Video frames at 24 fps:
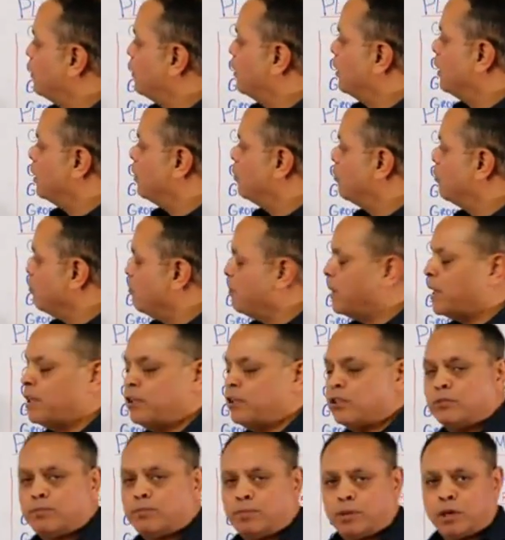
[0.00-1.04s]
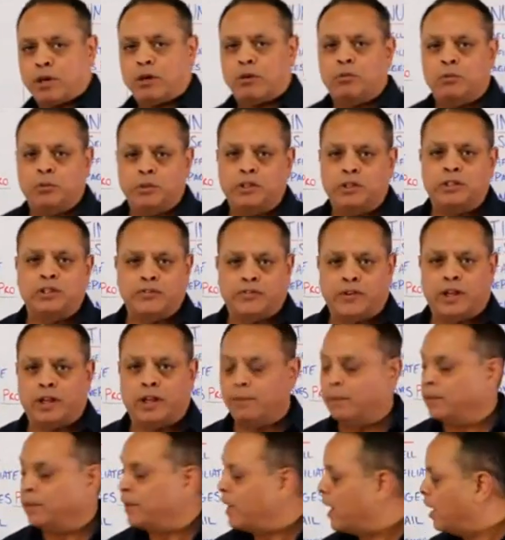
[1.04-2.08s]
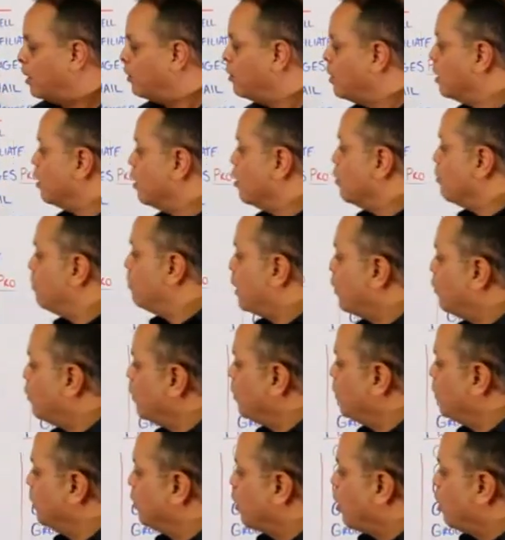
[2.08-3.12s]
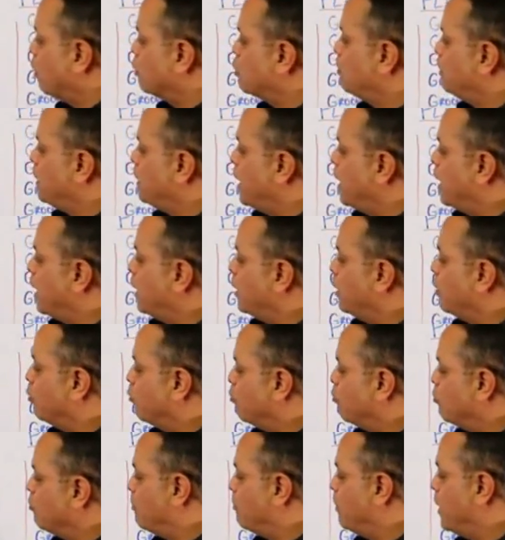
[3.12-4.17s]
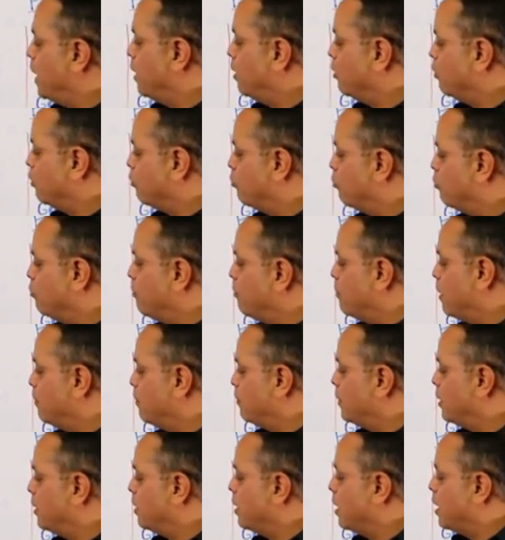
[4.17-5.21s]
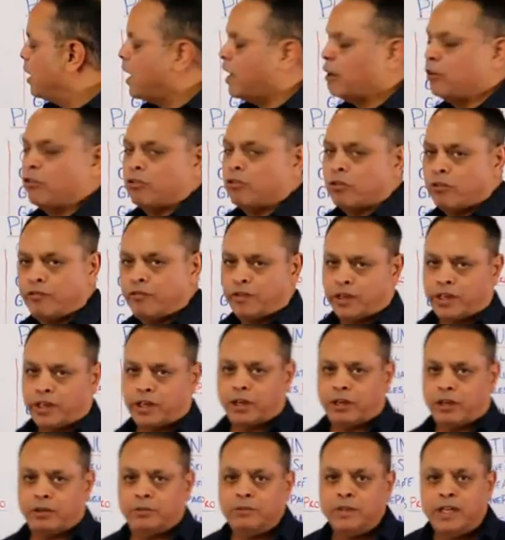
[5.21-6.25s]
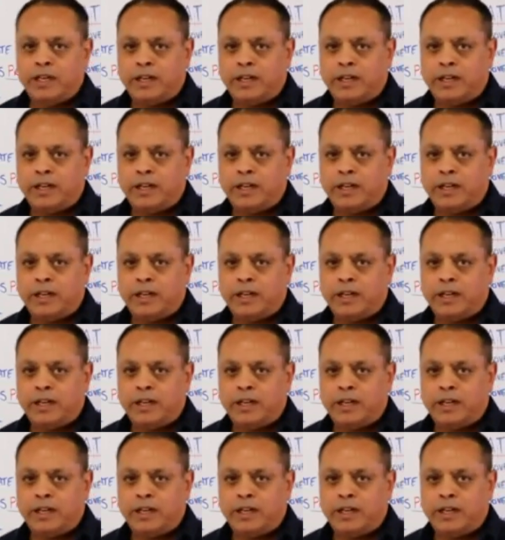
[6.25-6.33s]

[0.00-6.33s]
Affiliate, and GroovePages Pro, which is available now, but we will also be adding GrooveMail, GrooveMember, and GrooveVideo.